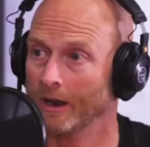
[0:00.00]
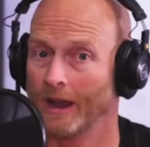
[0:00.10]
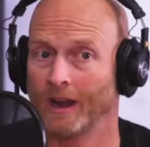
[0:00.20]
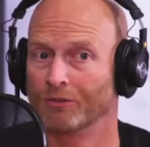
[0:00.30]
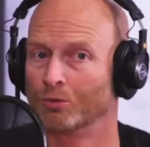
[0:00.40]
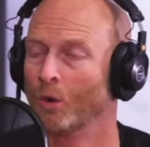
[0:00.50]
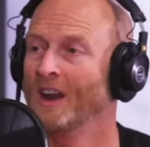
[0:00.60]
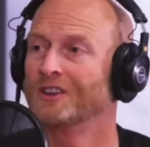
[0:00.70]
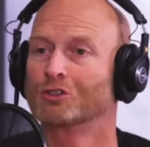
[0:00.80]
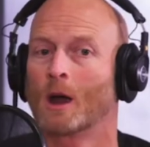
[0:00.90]
and if
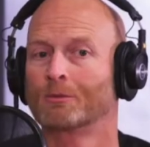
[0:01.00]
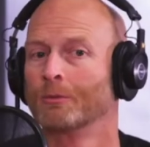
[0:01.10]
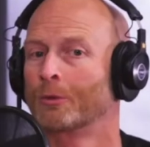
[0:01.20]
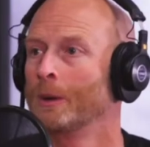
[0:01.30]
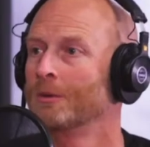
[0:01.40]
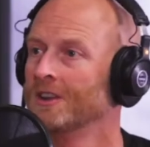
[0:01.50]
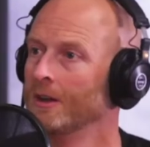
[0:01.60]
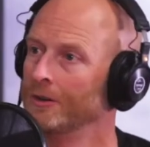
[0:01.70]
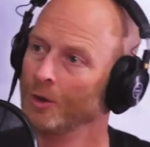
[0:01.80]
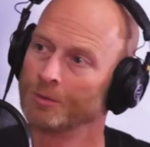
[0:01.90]
rates drop from
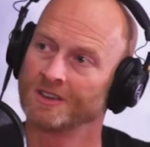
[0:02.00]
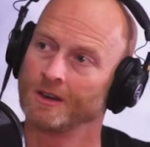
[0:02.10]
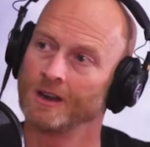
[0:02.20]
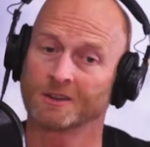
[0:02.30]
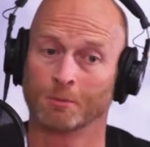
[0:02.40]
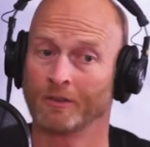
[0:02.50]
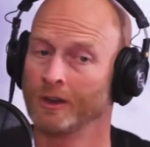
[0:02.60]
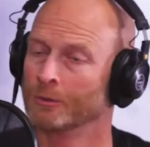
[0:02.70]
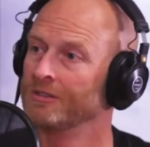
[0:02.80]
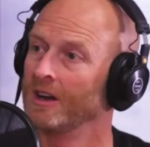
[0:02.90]
3% to 2% next month,
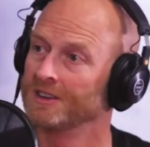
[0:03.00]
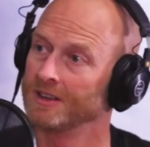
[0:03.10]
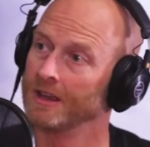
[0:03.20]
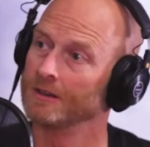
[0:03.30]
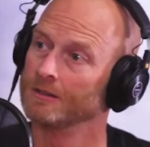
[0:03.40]
you refinance again.